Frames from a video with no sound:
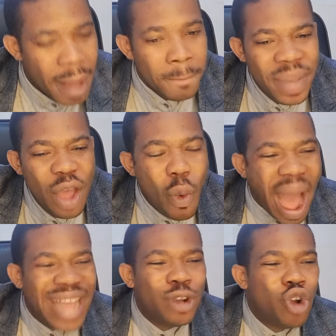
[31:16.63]

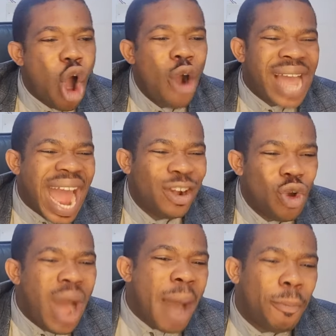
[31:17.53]
Meanwhile, God
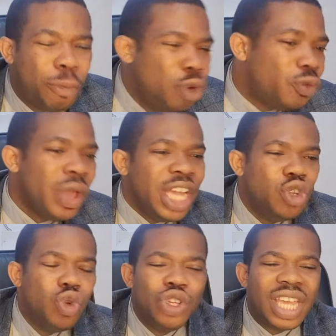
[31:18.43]
cannot approve.
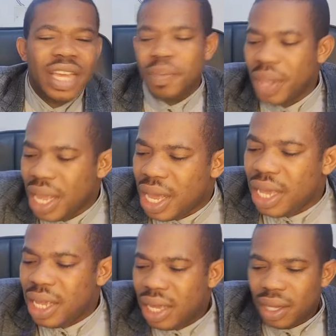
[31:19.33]
You see,
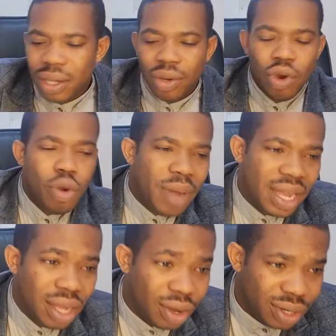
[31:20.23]
oh my
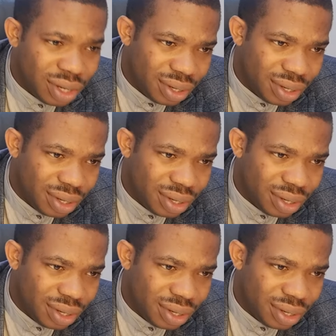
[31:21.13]
God.